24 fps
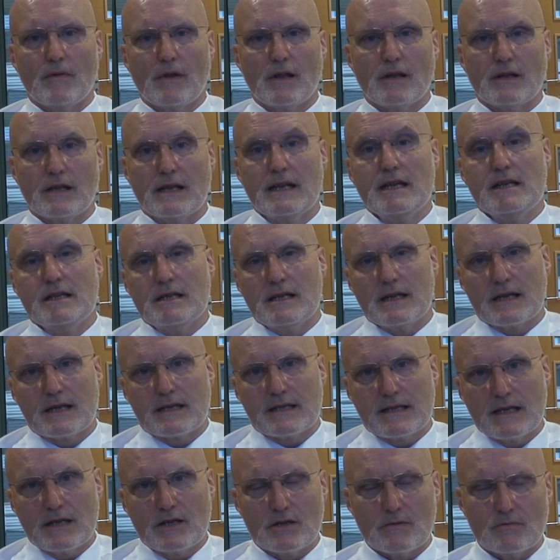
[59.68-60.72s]
and easily
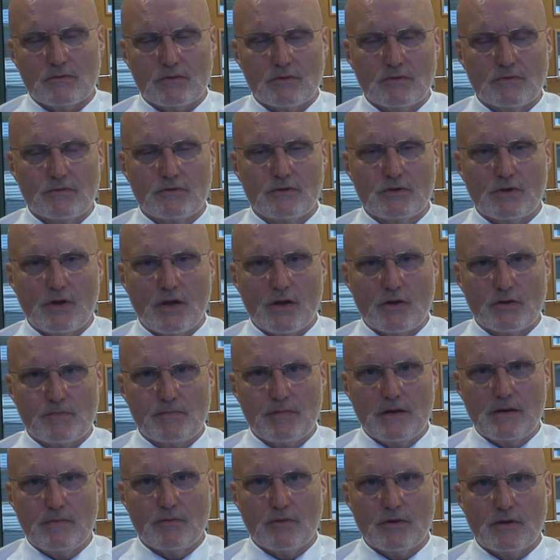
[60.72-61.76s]
accessible to those
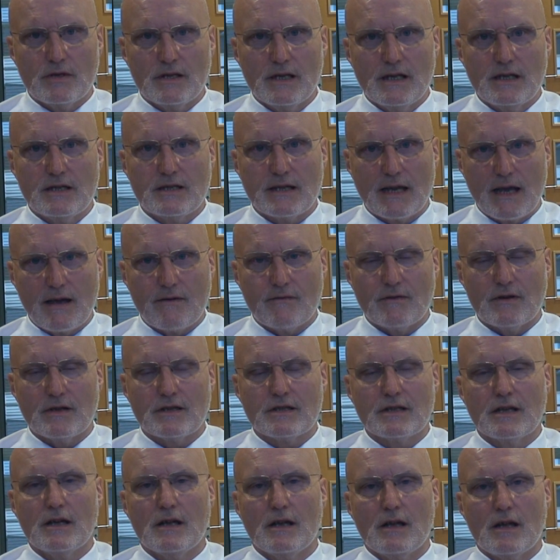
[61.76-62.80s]
people that need to have
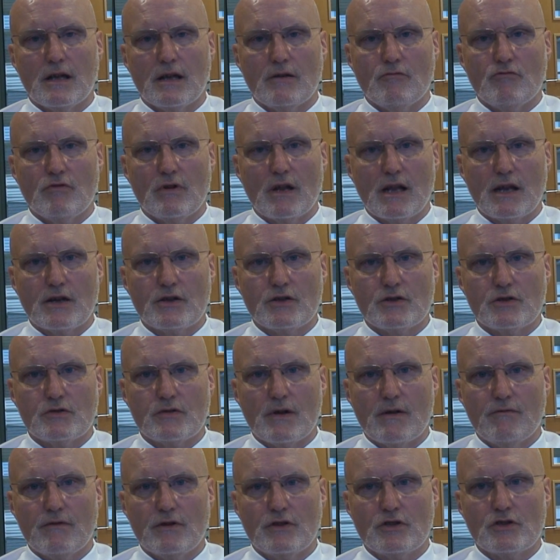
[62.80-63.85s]
it in relation to
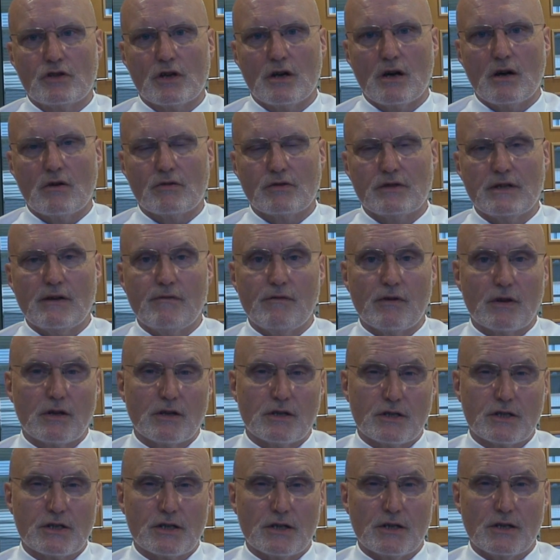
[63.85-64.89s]
every child and every
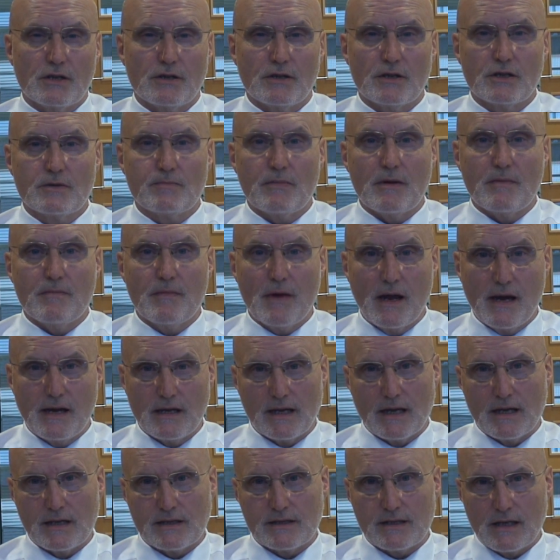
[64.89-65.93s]
concern that's been made
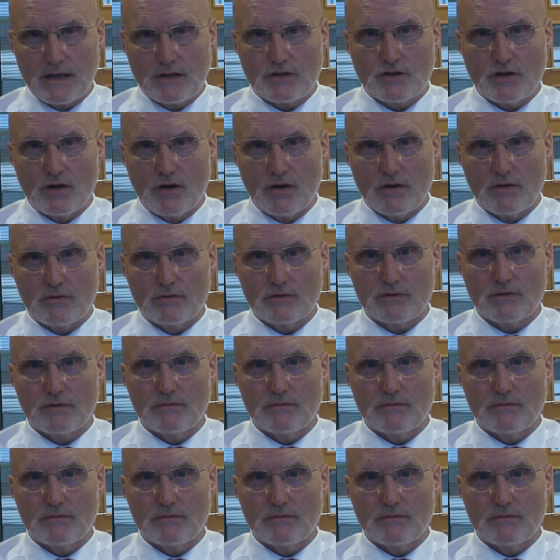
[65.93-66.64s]
against that child.